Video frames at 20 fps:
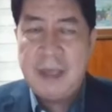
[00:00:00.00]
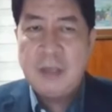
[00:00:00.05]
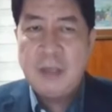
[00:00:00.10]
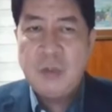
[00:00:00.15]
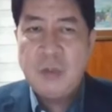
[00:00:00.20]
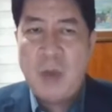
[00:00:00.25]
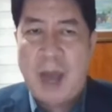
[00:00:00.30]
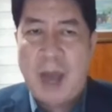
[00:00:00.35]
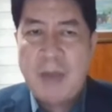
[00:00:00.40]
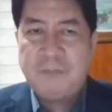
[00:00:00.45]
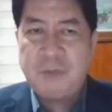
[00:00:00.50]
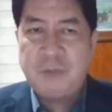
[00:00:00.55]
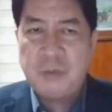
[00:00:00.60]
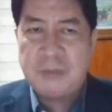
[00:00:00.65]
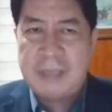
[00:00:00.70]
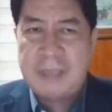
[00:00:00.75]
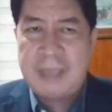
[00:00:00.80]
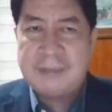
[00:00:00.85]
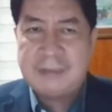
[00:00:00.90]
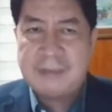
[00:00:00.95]
you have to
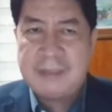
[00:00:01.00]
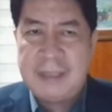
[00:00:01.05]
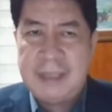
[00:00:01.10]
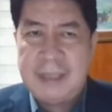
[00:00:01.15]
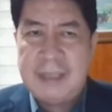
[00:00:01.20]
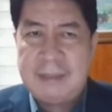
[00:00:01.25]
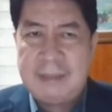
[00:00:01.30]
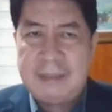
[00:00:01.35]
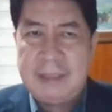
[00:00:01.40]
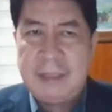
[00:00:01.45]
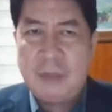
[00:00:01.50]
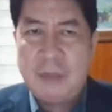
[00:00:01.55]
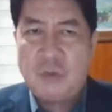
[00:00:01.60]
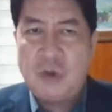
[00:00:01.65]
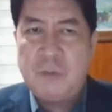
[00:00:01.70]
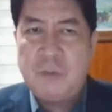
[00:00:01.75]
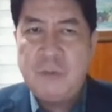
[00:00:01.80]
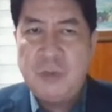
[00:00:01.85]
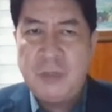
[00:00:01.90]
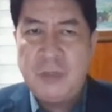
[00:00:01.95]
test it in
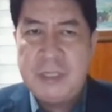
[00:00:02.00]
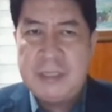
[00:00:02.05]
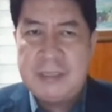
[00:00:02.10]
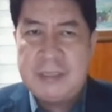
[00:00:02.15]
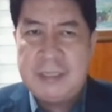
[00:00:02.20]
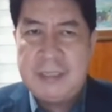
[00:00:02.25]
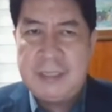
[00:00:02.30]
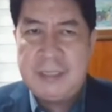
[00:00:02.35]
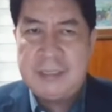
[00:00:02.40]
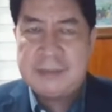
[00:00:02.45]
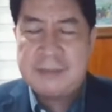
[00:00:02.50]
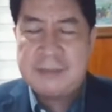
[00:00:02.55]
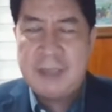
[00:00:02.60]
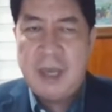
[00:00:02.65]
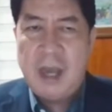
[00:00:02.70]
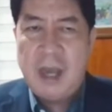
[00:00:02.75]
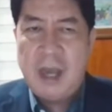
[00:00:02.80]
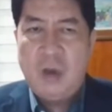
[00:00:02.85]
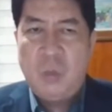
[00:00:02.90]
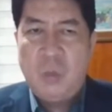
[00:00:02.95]
communities
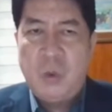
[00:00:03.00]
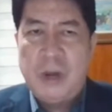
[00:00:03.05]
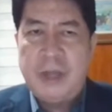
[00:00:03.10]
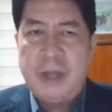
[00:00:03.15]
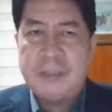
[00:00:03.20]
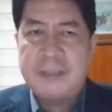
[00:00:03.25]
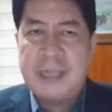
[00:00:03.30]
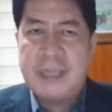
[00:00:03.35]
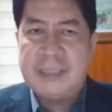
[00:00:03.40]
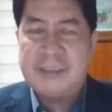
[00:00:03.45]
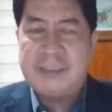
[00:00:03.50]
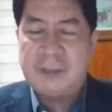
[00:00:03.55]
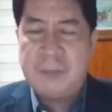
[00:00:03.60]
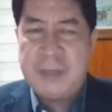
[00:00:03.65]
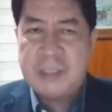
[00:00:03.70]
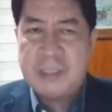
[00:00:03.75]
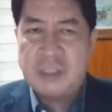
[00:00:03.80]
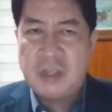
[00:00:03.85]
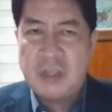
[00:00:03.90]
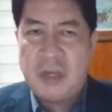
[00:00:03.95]
where
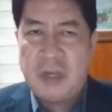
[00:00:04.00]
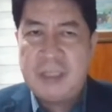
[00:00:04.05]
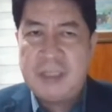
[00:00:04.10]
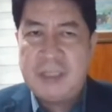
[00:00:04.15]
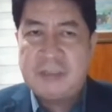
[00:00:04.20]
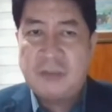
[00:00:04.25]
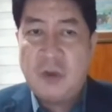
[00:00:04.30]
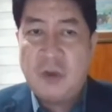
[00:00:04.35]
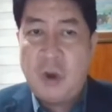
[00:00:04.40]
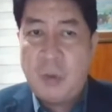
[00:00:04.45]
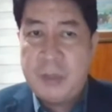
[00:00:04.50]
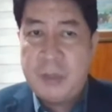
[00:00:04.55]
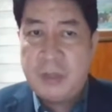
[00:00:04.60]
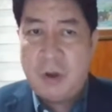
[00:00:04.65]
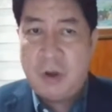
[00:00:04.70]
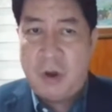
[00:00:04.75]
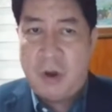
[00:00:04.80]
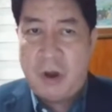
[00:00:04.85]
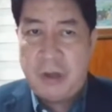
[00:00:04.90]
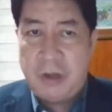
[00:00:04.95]
transmission is going
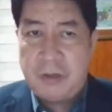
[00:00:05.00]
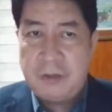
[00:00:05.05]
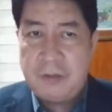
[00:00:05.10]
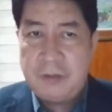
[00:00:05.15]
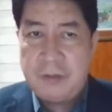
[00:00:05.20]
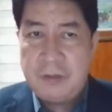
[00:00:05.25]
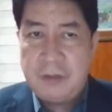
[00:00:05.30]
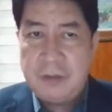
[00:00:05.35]
on.